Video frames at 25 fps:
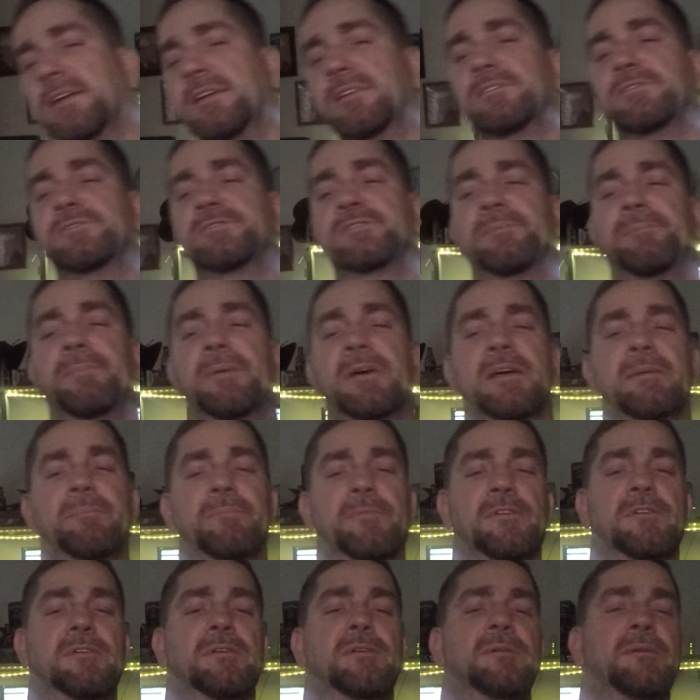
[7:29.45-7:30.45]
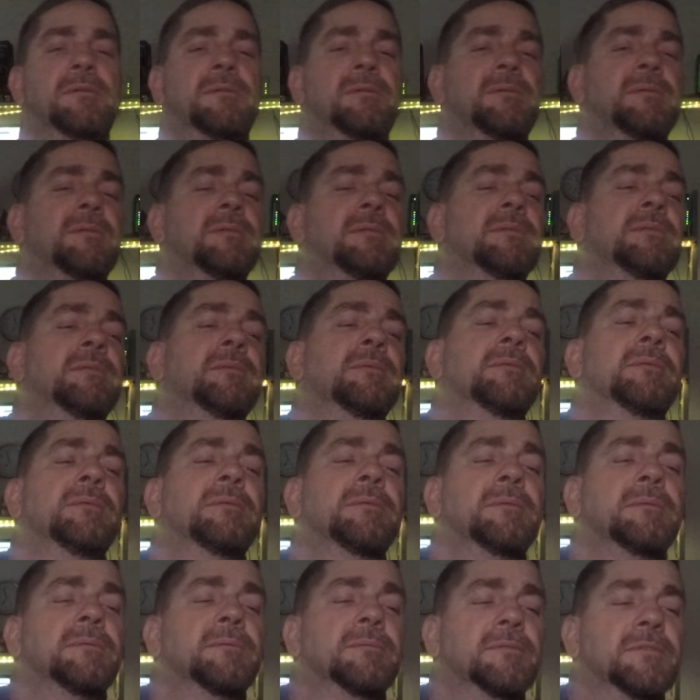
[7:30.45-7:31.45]
here's the paper
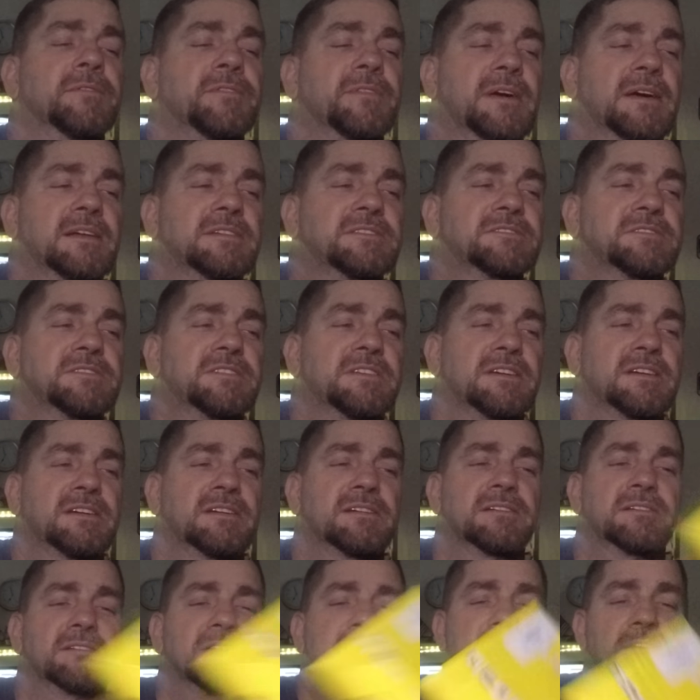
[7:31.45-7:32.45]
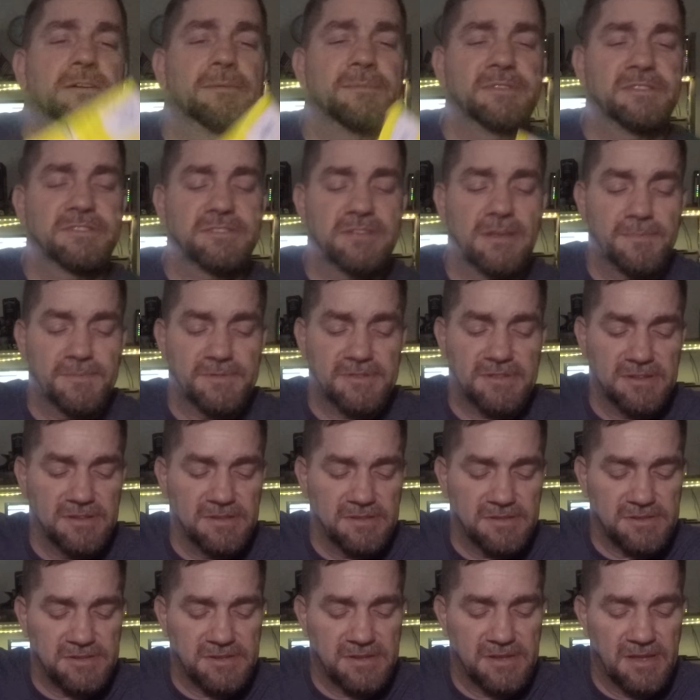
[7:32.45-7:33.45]
with that stick, gummy
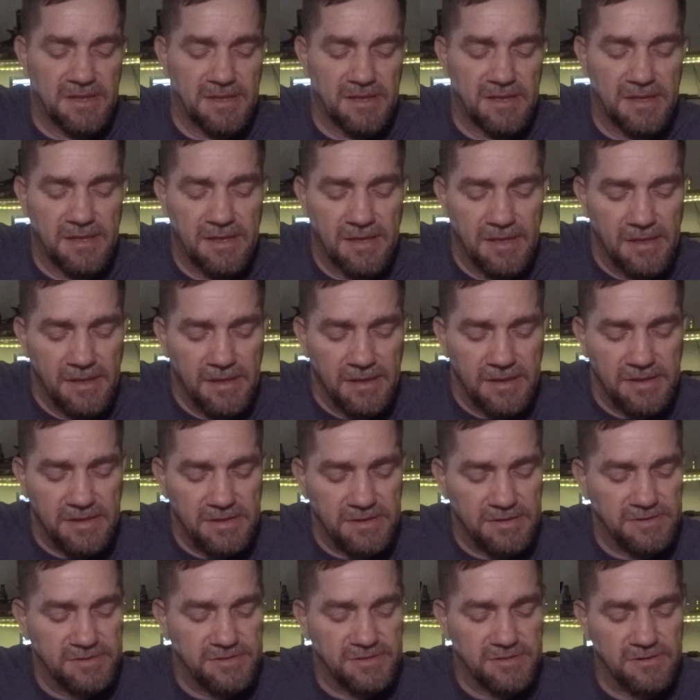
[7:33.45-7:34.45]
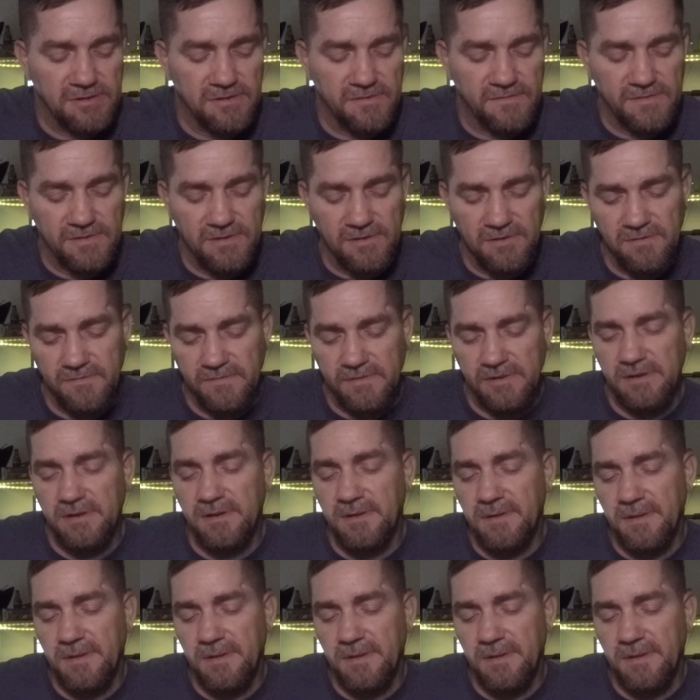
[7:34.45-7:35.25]
substance. Use it over and over.